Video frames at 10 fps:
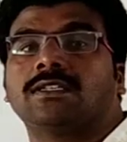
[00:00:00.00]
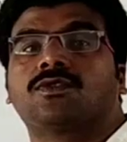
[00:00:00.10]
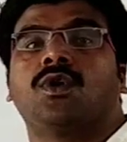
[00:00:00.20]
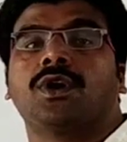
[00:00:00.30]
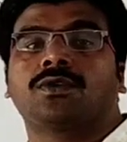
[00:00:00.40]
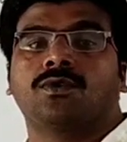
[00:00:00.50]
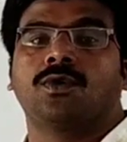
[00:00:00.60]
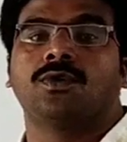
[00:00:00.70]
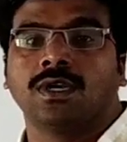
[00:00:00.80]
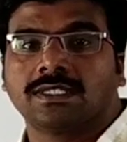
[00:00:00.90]
is going
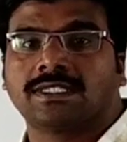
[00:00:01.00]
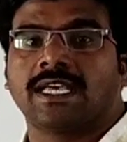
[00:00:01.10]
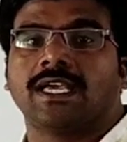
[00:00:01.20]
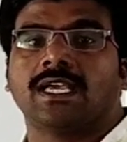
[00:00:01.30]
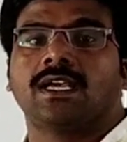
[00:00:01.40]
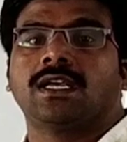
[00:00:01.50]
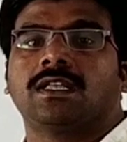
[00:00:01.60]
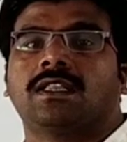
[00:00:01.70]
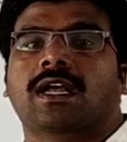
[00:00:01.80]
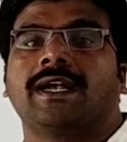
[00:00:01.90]
to say
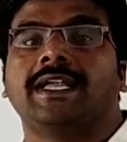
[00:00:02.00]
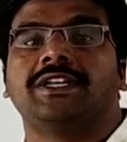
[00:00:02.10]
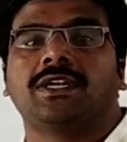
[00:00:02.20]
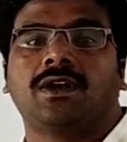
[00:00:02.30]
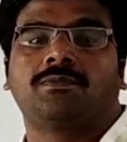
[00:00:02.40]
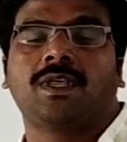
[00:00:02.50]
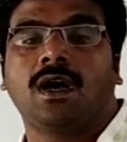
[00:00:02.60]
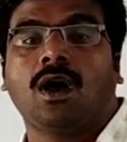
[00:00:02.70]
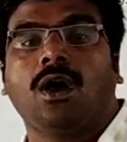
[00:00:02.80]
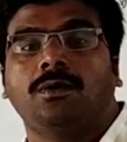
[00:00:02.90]
the condition of the
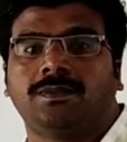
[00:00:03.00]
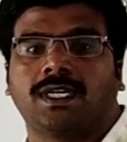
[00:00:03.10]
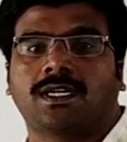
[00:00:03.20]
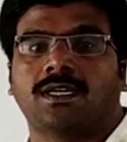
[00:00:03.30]
object.